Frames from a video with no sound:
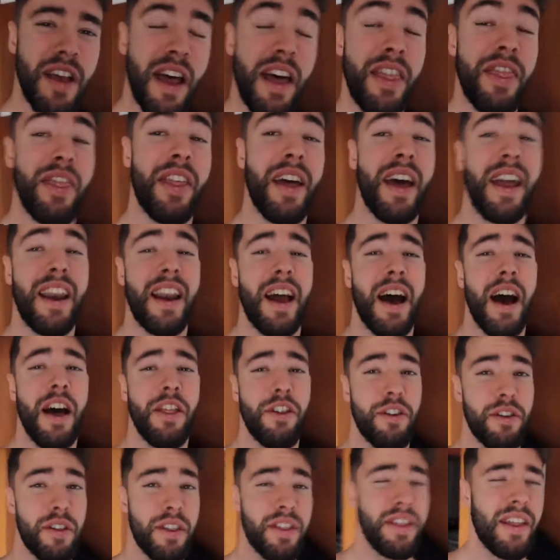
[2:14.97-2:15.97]
And then
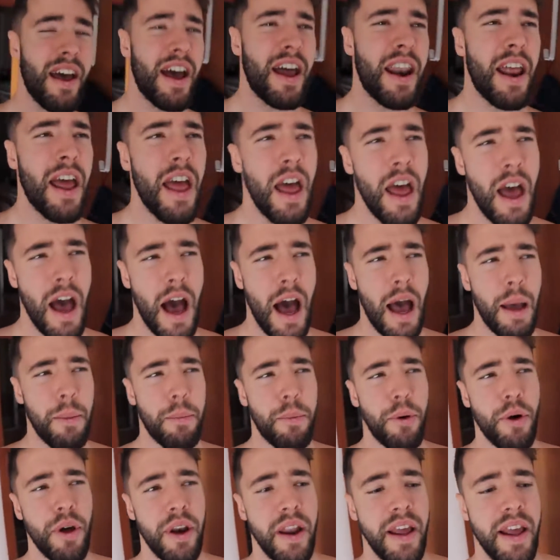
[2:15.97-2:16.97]
other than that, I
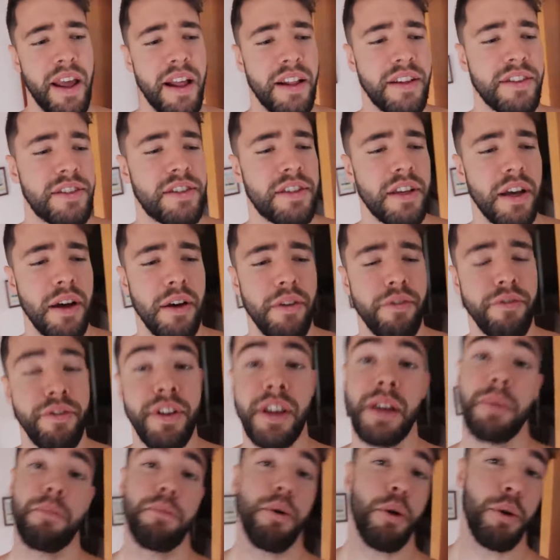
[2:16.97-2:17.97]
put in some
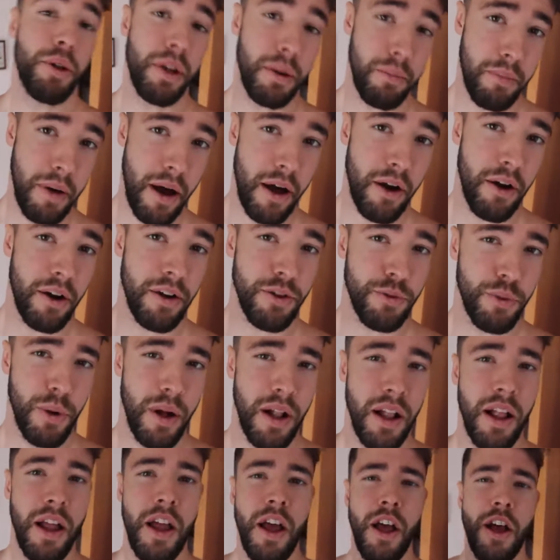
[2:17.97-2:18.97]
vegan protein powder as
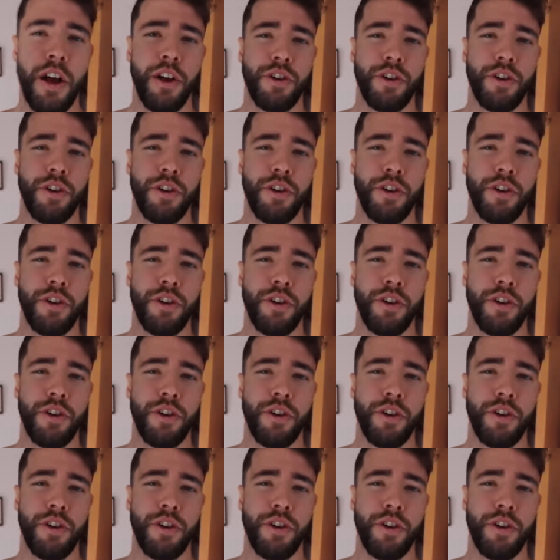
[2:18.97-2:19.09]
well.